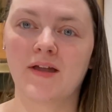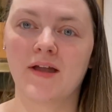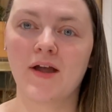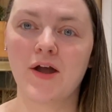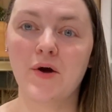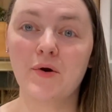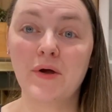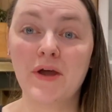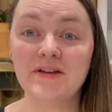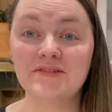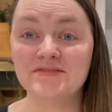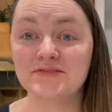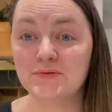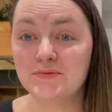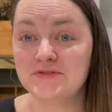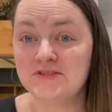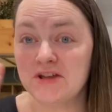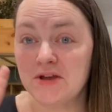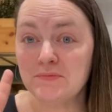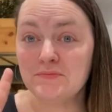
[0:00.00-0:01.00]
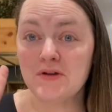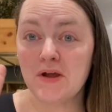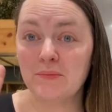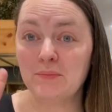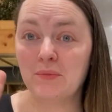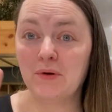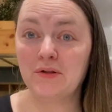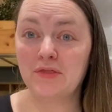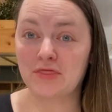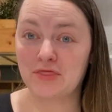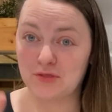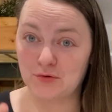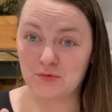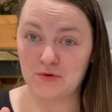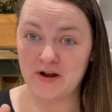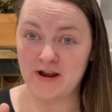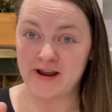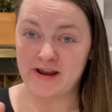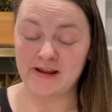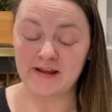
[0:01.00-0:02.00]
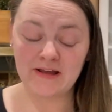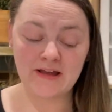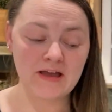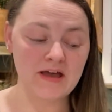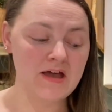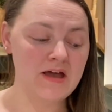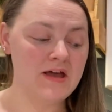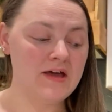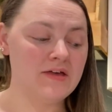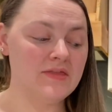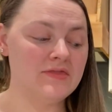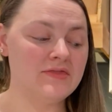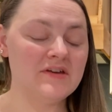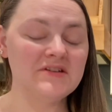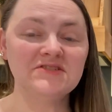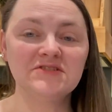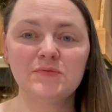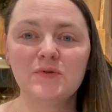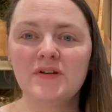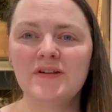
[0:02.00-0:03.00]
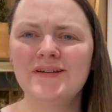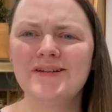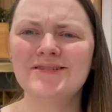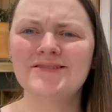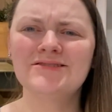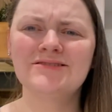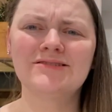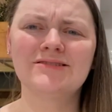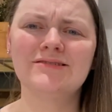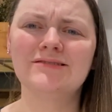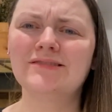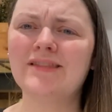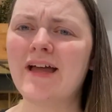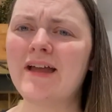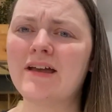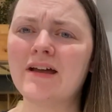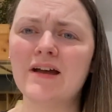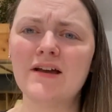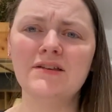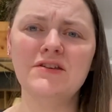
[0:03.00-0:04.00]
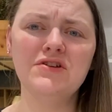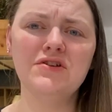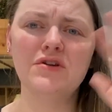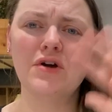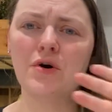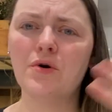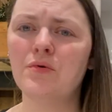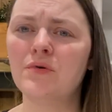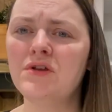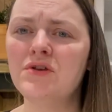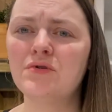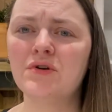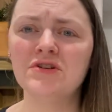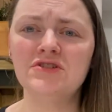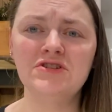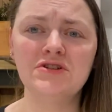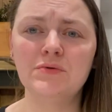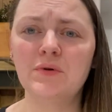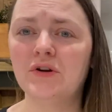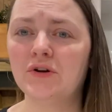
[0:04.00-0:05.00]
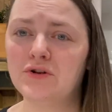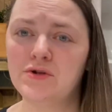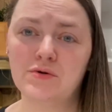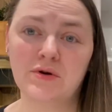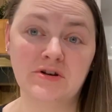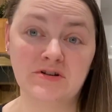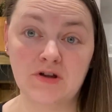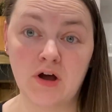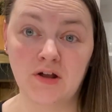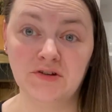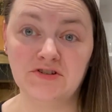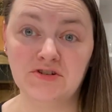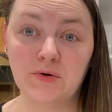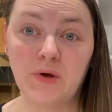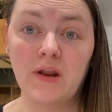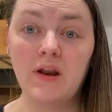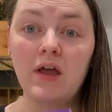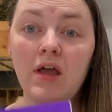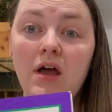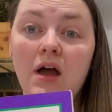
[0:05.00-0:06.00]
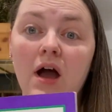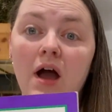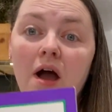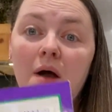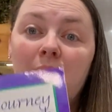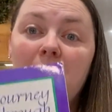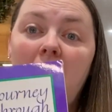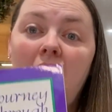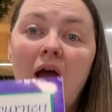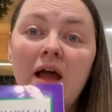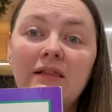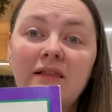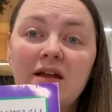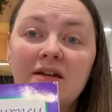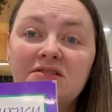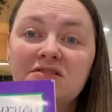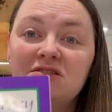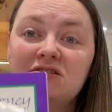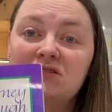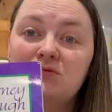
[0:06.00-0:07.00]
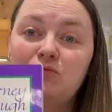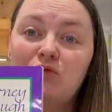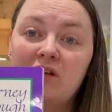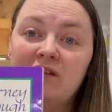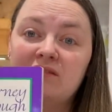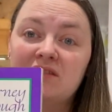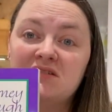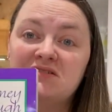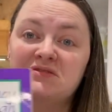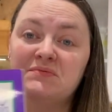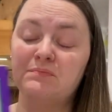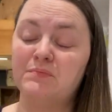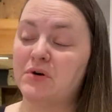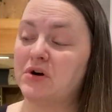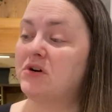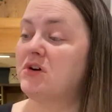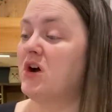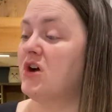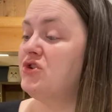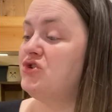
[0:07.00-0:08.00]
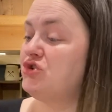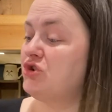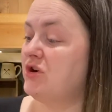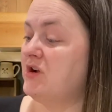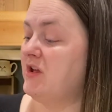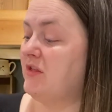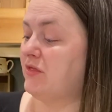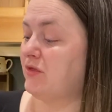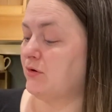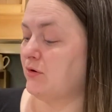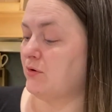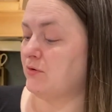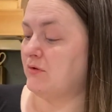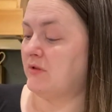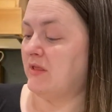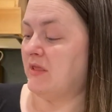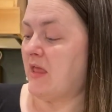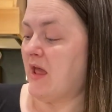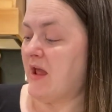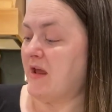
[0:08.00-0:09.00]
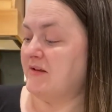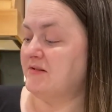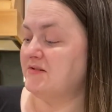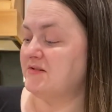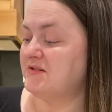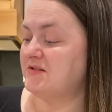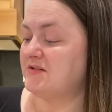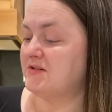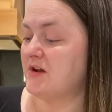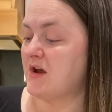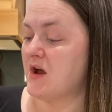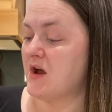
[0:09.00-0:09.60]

Okay, so tip number 3. This one is you could do it or you could not do it. I like to read this book, A Journey Through Lent.